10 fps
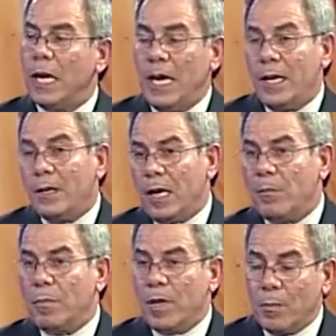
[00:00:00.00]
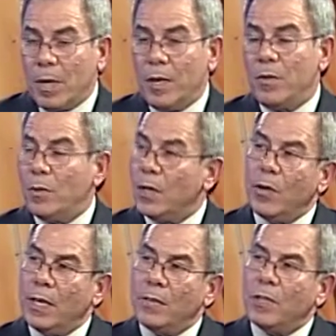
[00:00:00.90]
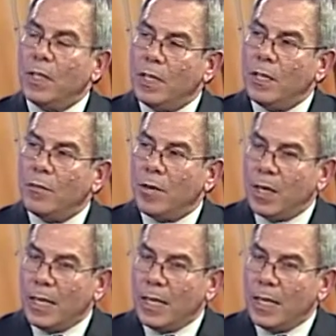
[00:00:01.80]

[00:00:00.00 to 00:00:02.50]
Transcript: and in my view, they're going to have to give